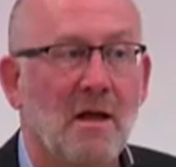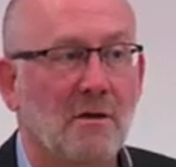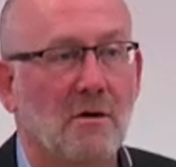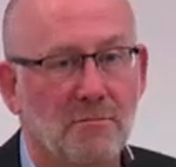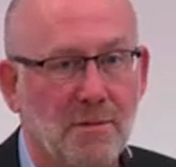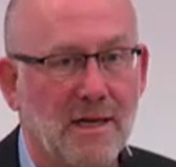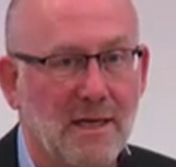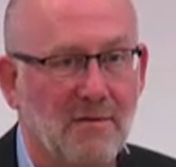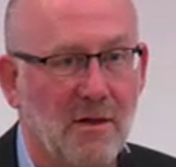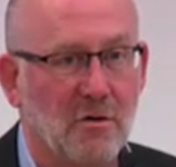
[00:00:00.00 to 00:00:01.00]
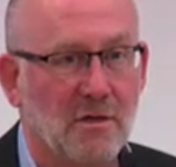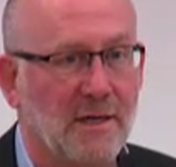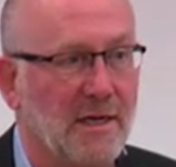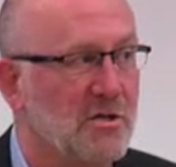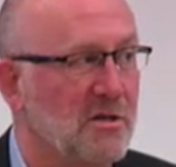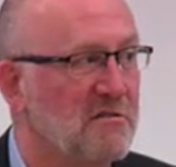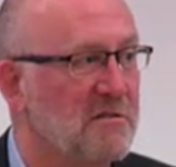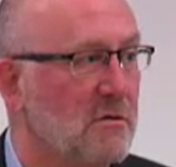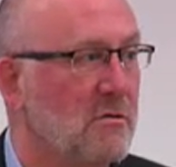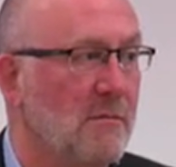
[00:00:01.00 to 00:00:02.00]
There are plenty of other clinicians
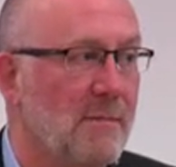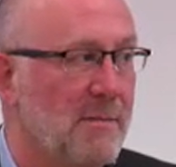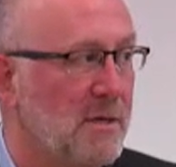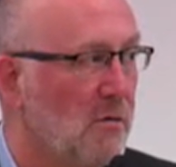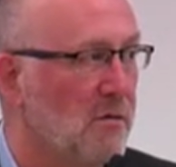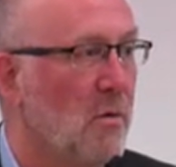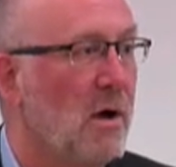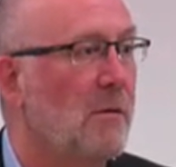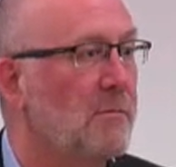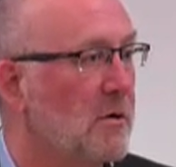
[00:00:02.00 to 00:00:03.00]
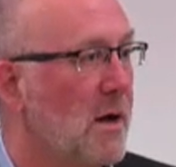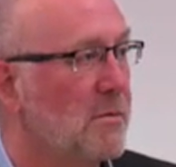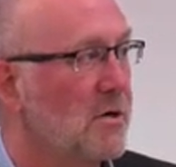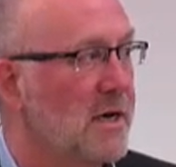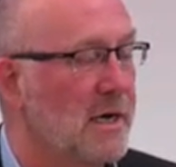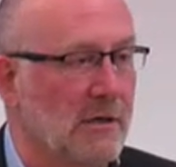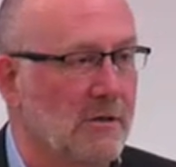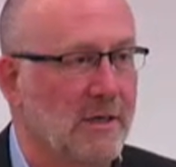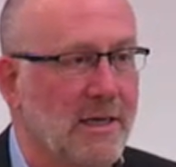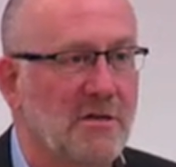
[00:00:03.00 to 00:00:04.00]
who may be overwhelmed or not
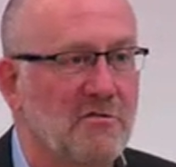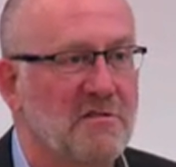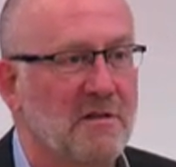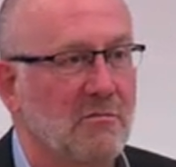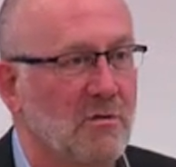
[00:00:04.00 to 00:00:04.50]
particularly interested,